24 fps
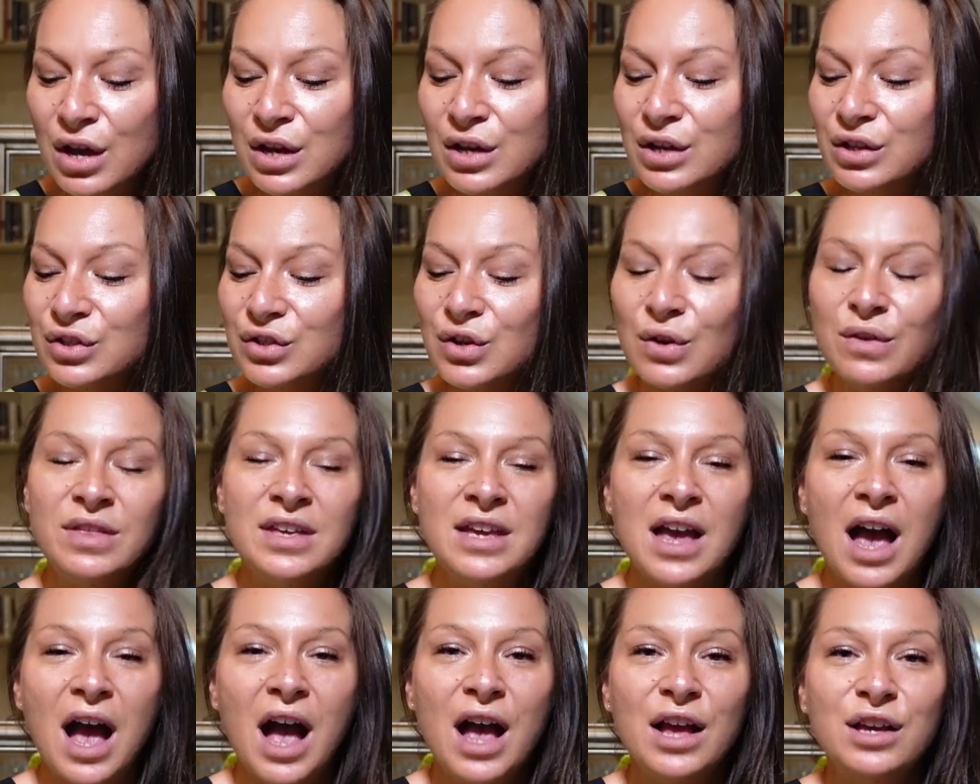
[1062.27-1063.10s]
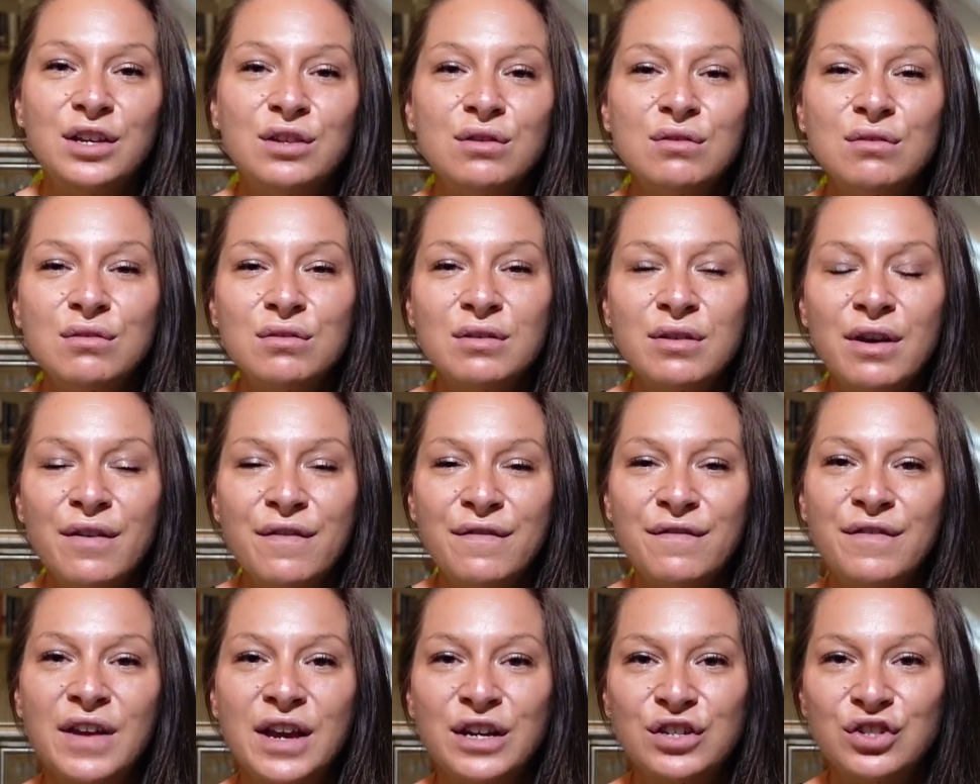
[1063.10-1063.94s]
So the Ayuna
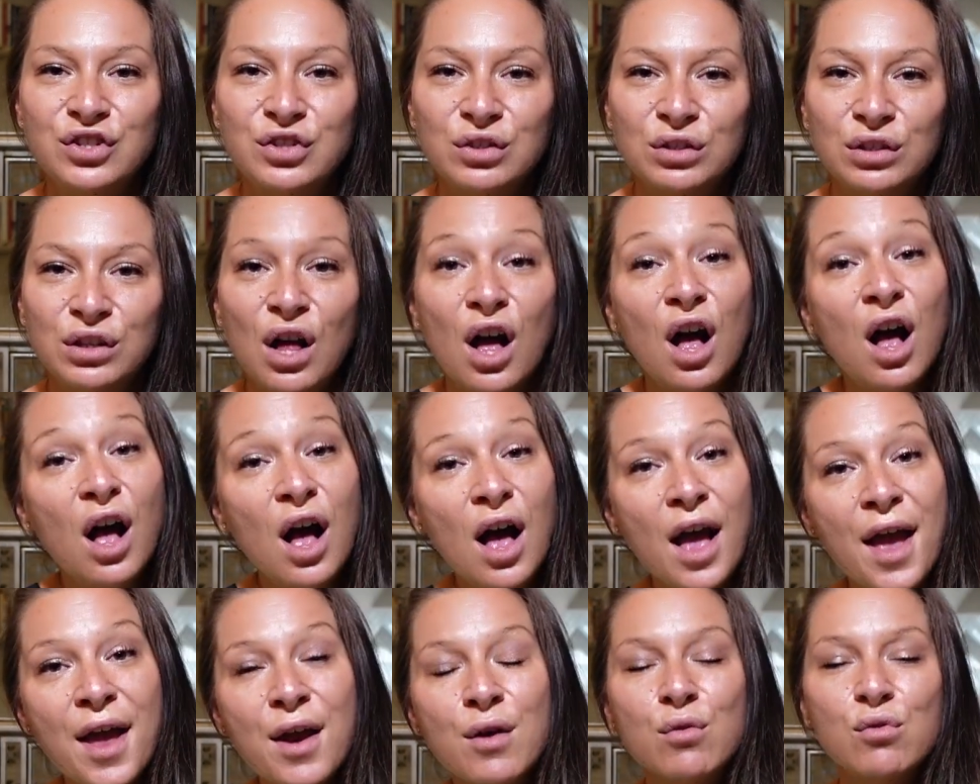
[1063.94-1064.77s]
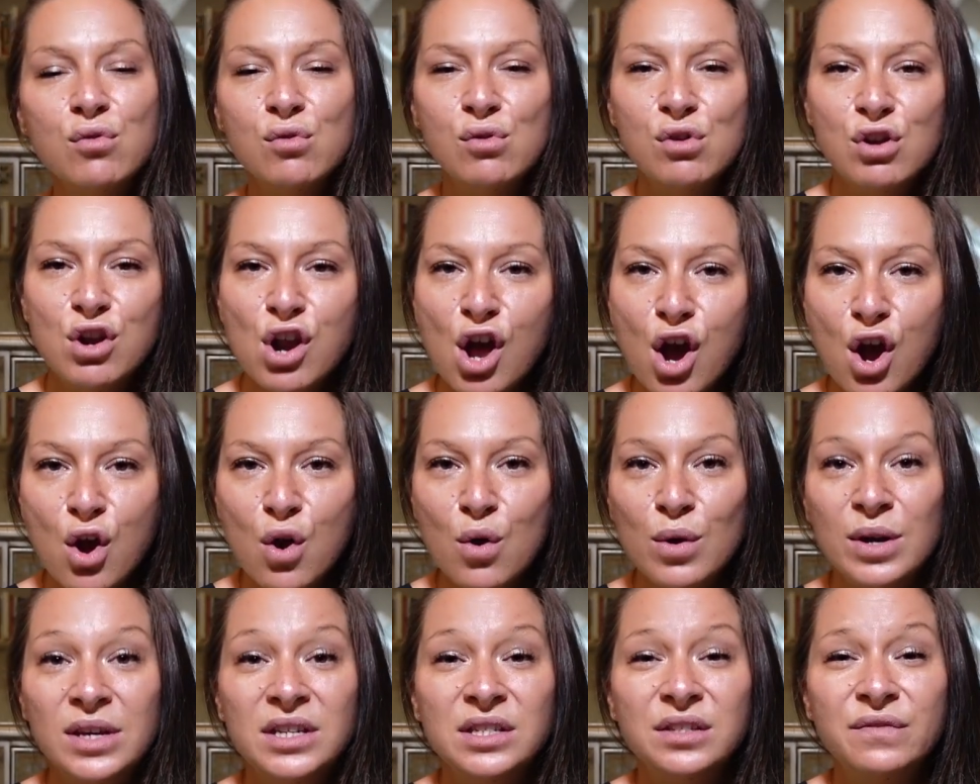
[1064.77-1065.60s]
facial high or low
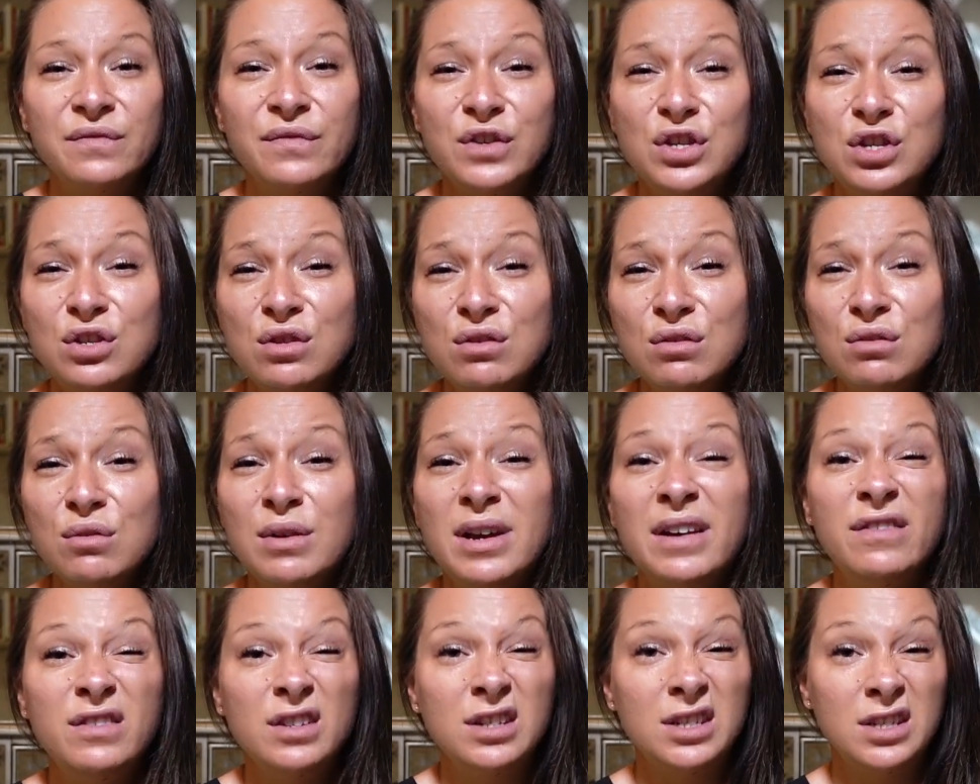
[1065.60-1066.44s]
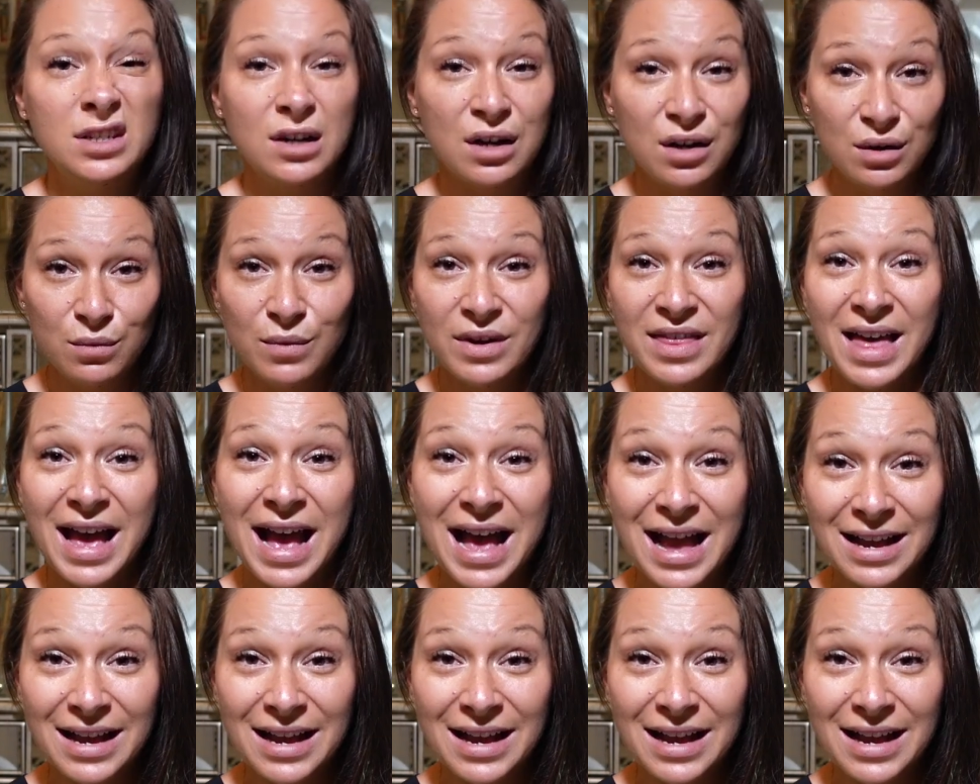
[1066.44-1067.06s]
is for you if you're done with